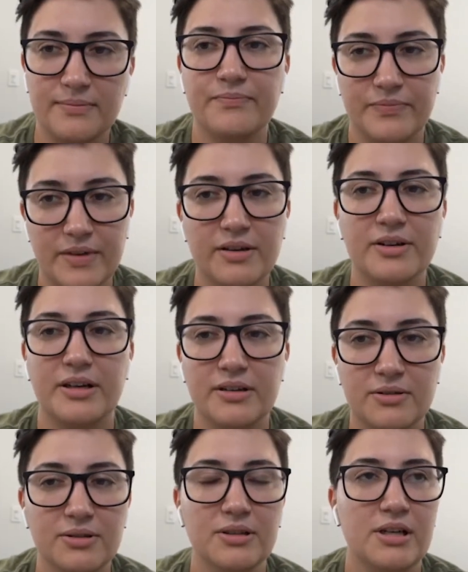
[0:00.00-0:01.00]
Yeah. Okay,
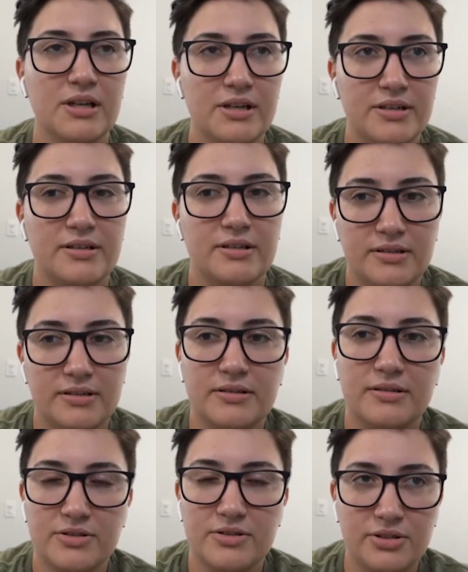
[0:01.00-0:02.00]
cool.
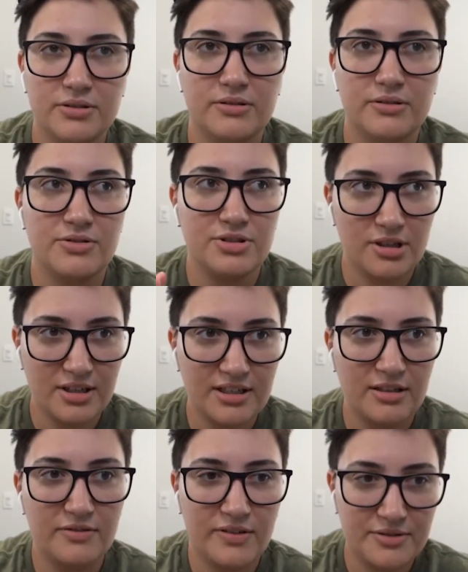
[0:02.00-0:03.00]
So you started
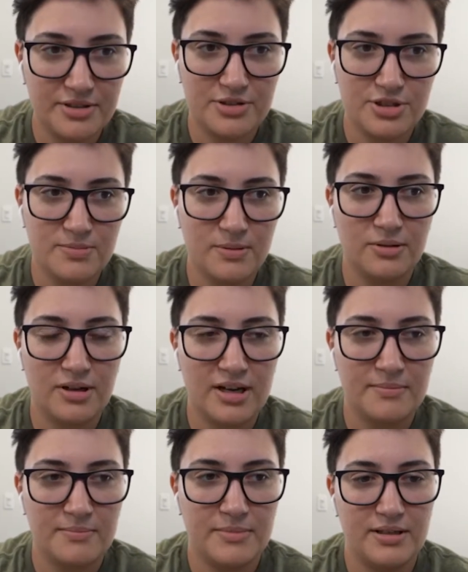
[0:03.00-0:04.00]
our foundations
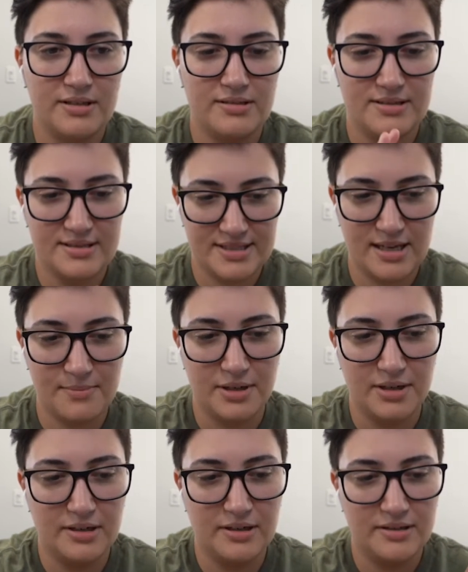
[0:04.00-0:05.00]
program in
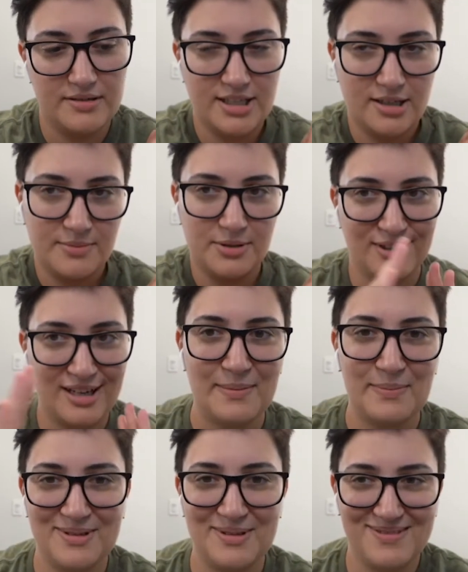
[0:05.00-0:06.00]
December. Tell me what
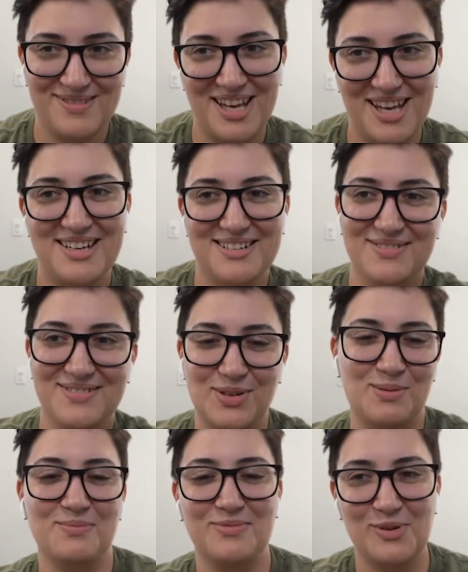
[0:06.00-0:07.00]
happened then
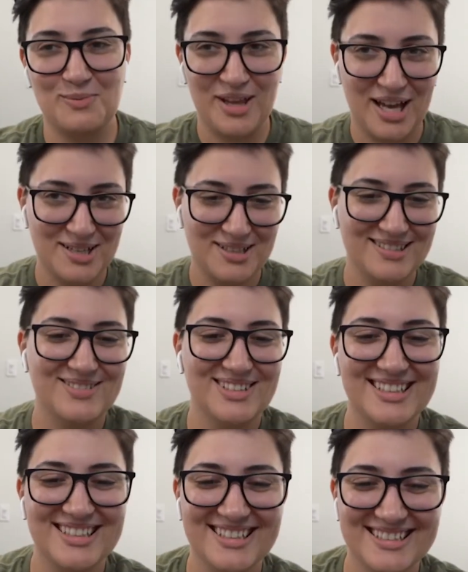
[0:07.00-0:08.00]
from that
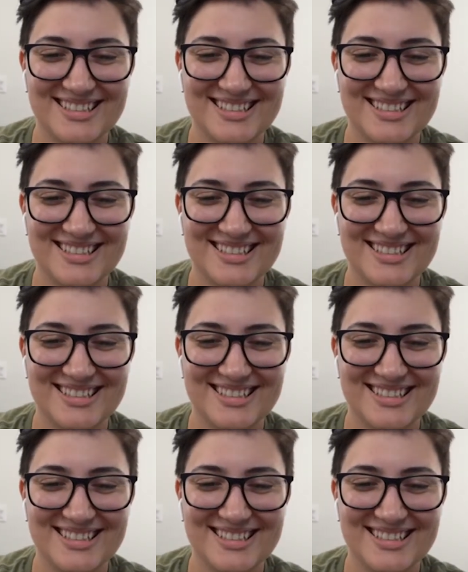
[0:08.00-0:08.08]
point.